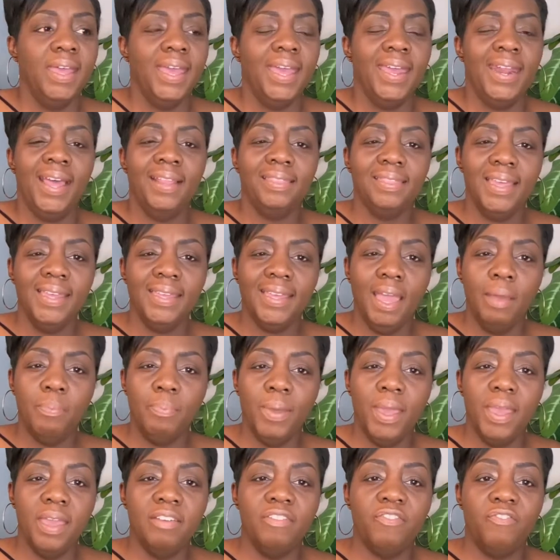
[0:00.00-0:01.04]
And I think I
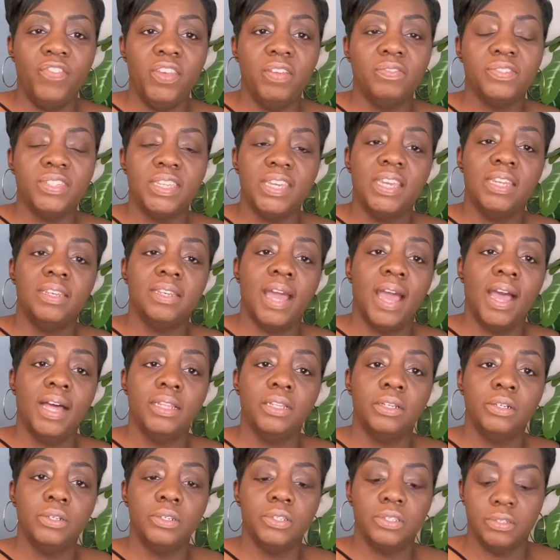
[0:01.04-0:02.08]
paid
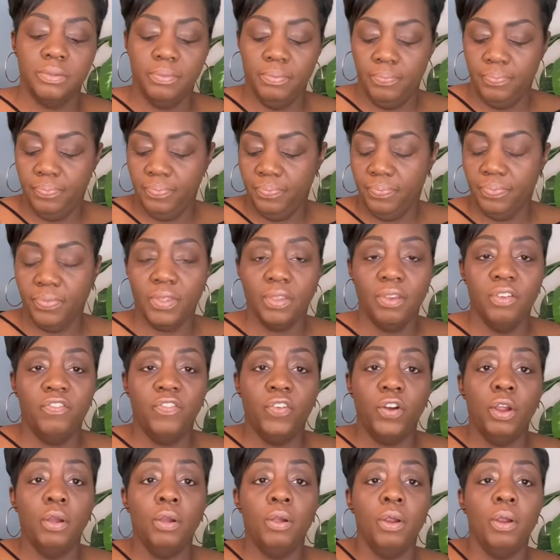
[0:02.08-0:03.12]
$15
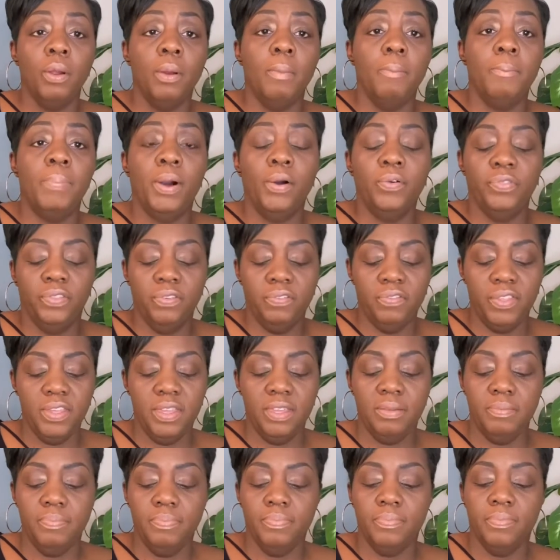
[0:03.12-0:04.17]
for both of
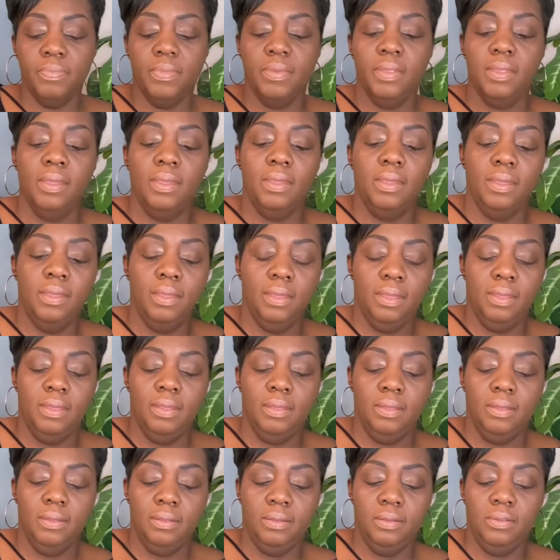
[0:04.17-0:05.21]
them.
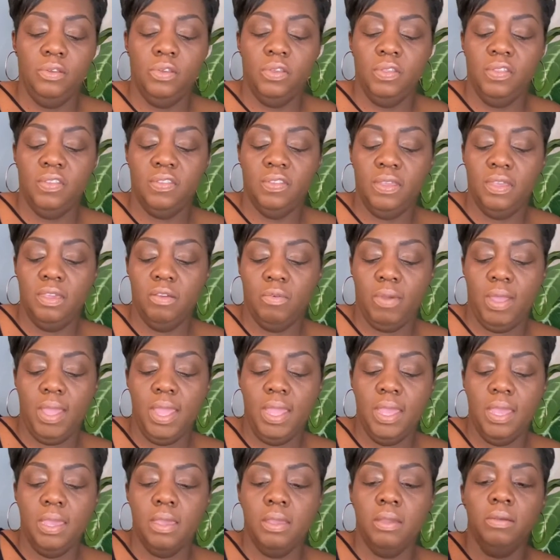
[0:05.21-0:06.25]
You can see it
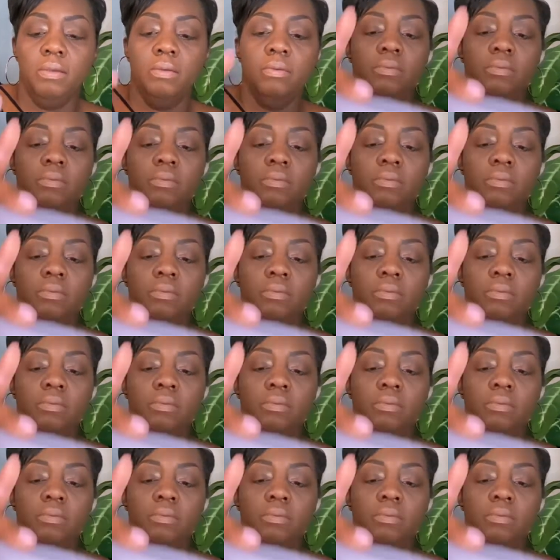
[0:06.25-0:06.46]
right here.